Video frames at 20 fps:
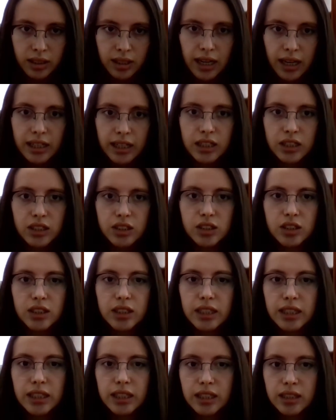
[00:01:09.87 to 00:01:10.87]
and
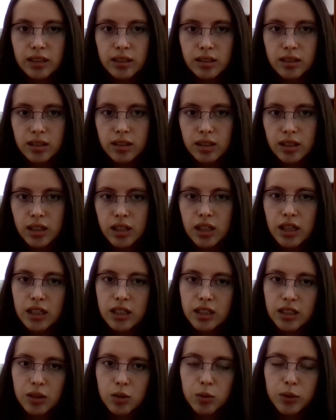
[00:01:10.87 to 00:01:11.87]
stir
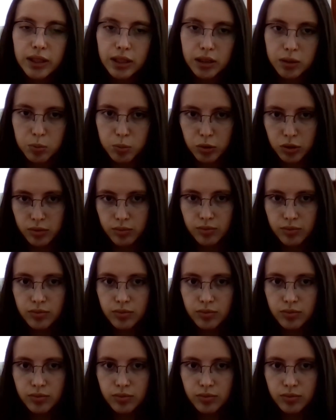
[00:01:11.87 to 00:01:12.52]
with a spoon.